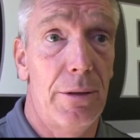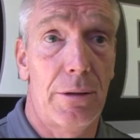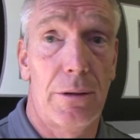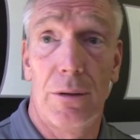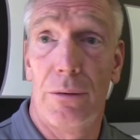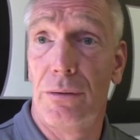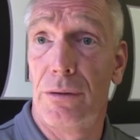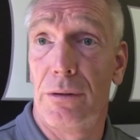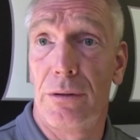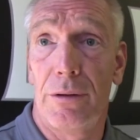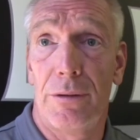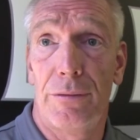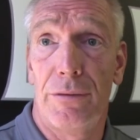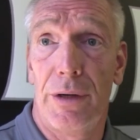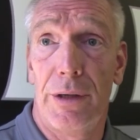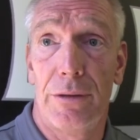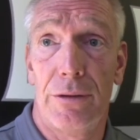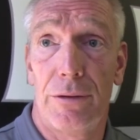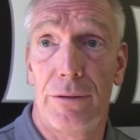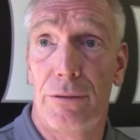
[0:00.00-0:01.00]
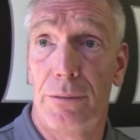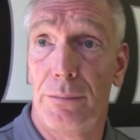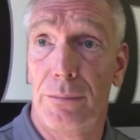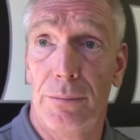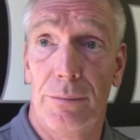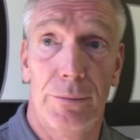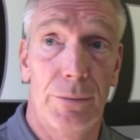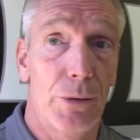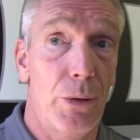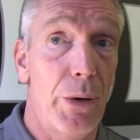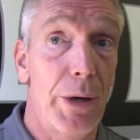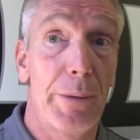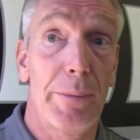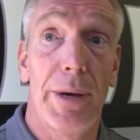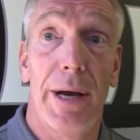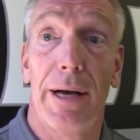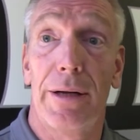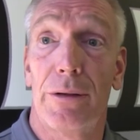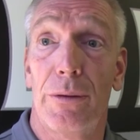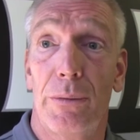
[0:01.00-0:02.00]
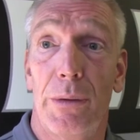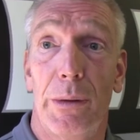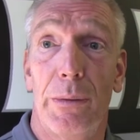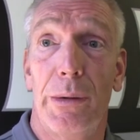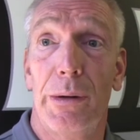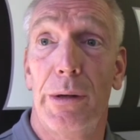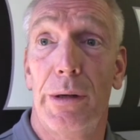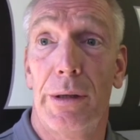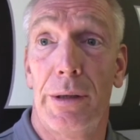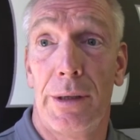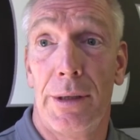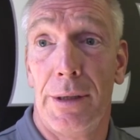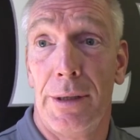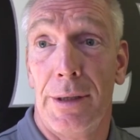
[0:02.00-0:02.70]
the closest of friends from going back to when we were